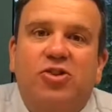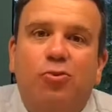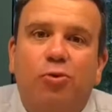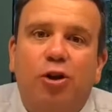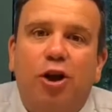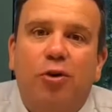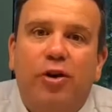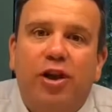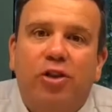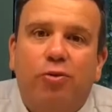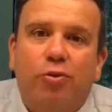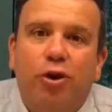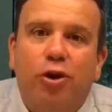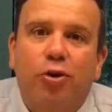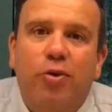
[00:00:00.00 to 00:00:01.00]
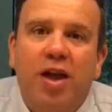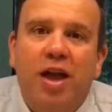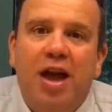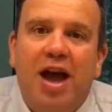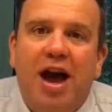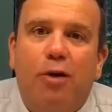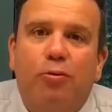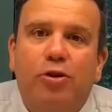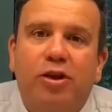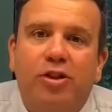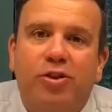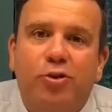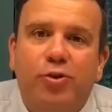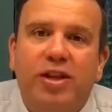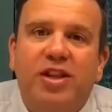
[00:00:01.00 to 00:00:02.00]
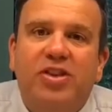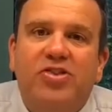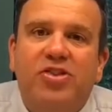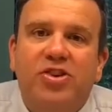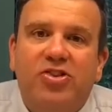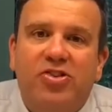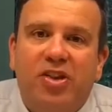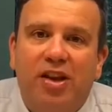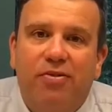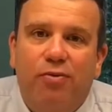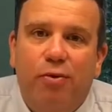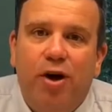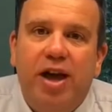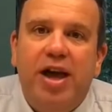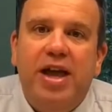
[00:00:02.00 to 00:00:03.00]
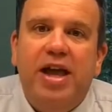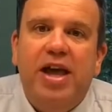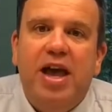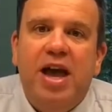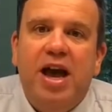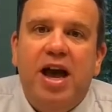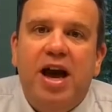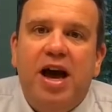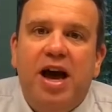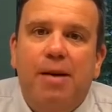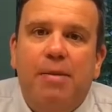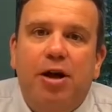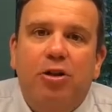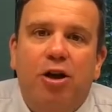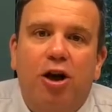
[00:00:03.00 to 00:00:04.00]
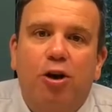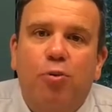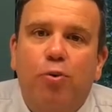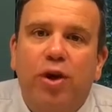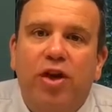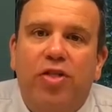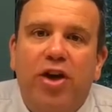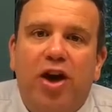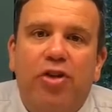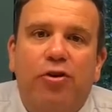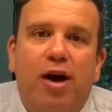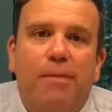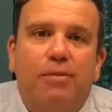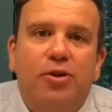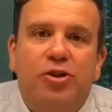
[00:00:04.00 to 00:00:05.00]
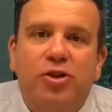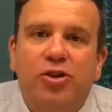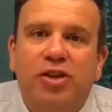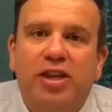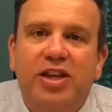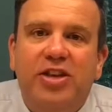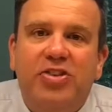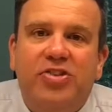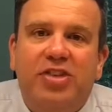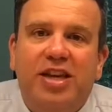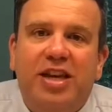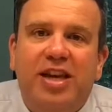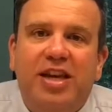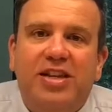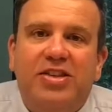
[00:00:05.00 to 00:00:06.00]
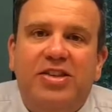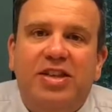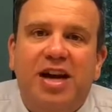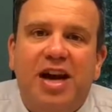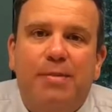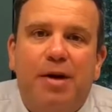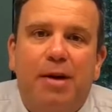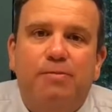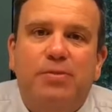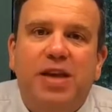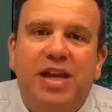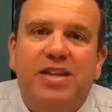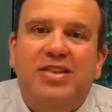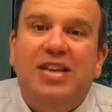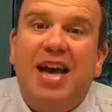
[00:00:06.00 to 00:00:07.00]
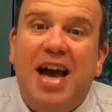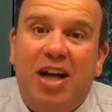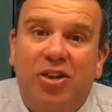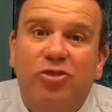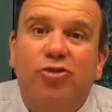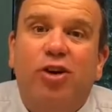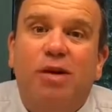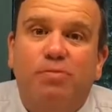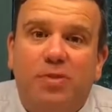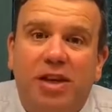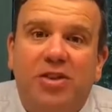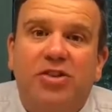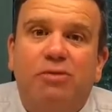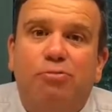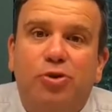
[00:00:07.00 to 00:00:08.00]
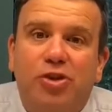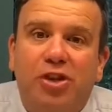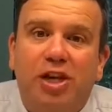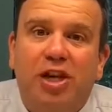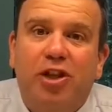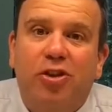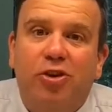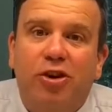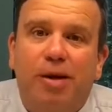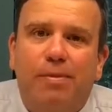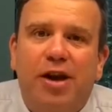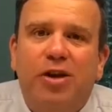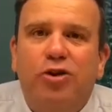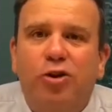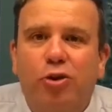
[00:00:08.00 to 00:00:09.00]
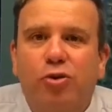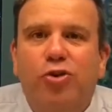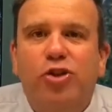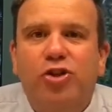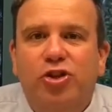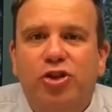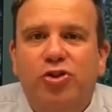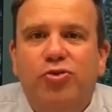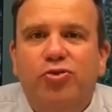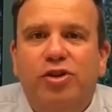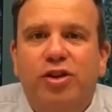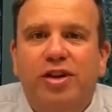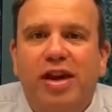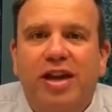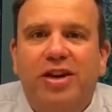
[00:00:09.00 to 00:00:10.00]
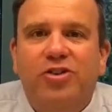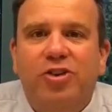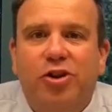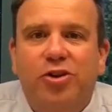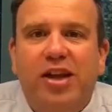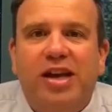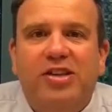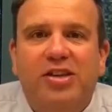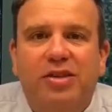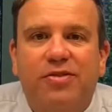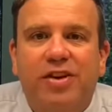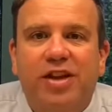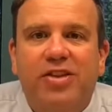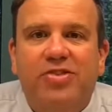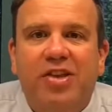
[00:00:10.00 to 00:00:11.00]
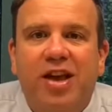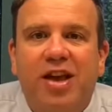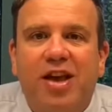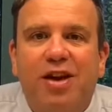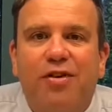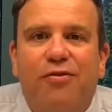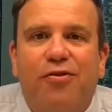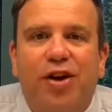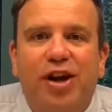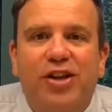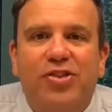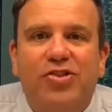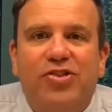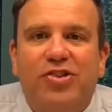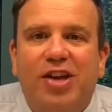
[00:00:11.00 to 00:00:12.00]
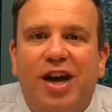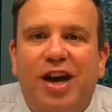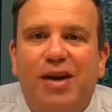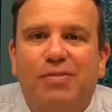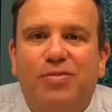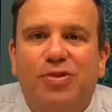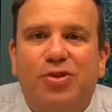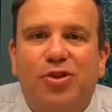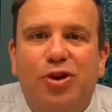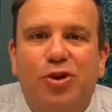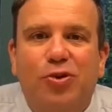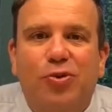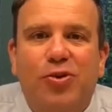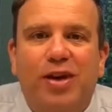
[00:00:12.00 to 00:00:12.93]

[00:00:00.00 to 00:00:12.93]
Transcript: we're going through, how we're doing this in a safe way, along with other opportunities to get updates, calendar updates in particular, about youth and children and adult activities. Friends, so